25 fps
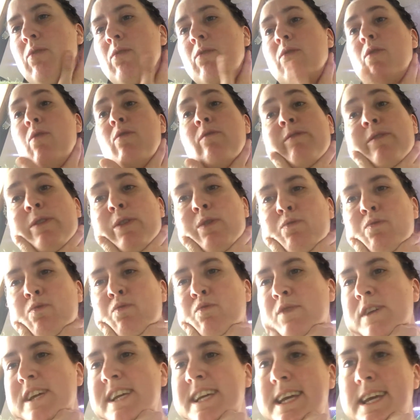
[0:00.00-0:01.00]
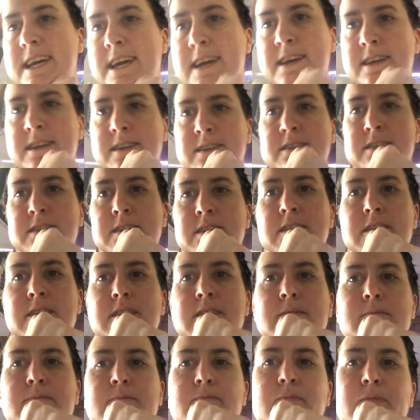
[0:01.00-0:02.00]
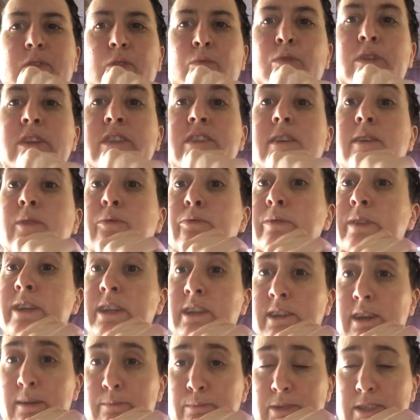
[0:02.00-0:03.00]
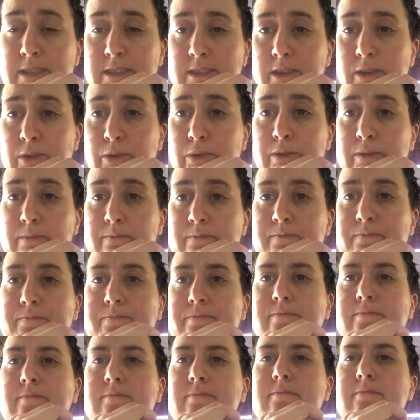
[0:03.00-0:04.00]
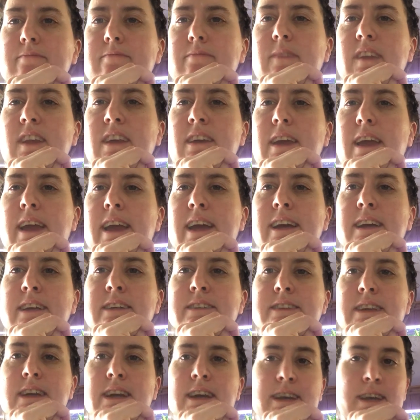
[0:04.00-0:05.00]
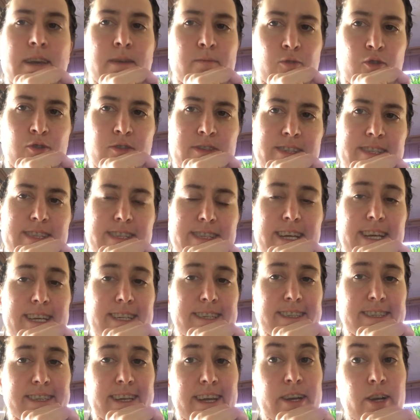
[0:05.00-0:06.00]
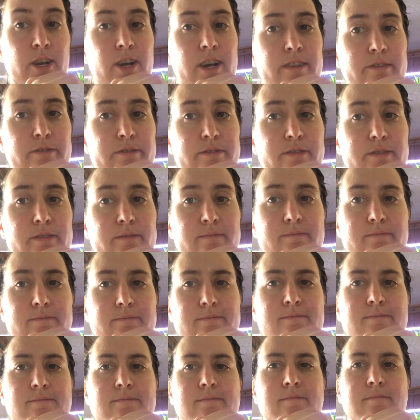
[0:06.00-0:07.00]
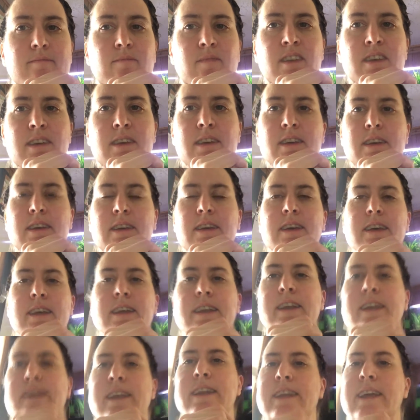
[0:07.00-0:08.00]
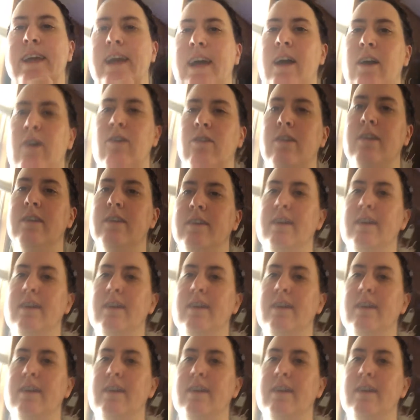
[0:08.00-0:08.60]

or over the weekend with a real episode. And I'm going to take today off. Now,